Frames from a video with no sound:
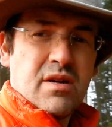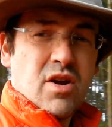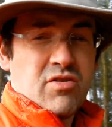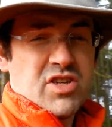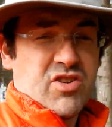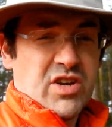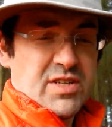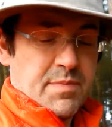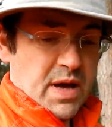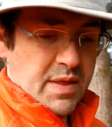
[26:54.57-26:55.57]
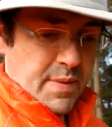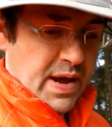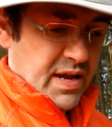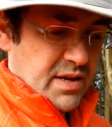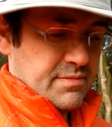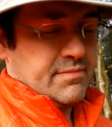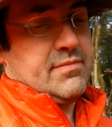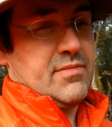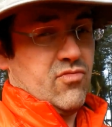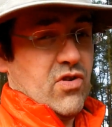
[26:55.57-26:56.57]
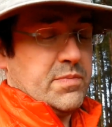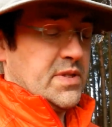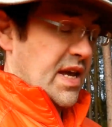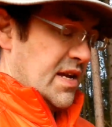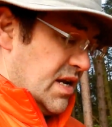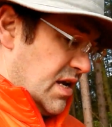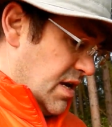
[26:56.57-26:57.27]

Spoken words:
Not restricted by the bag, ribs again.